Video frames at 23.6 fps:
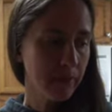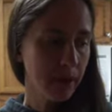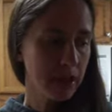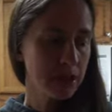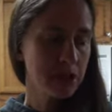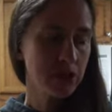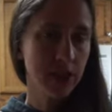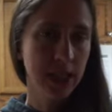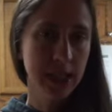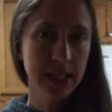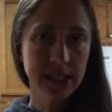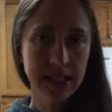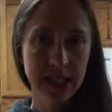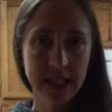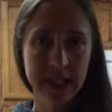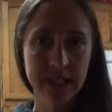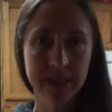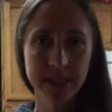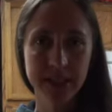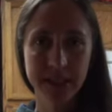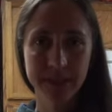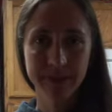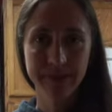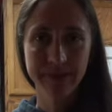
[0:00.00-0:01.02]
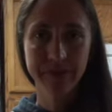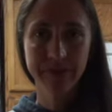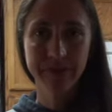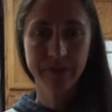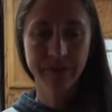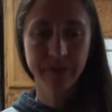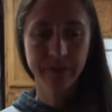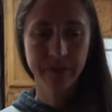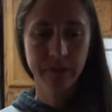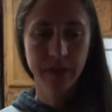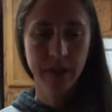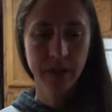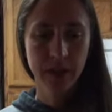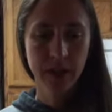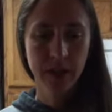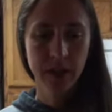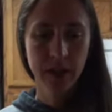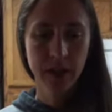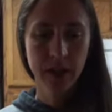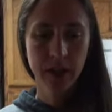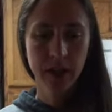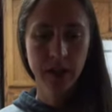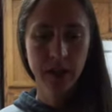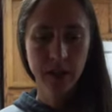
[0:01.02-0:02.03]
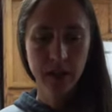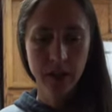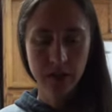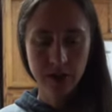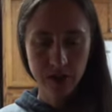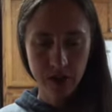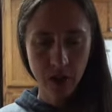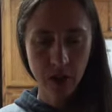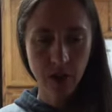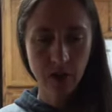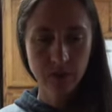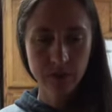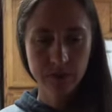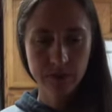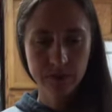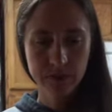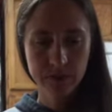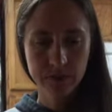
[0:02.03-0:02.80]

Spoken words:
So I taste salt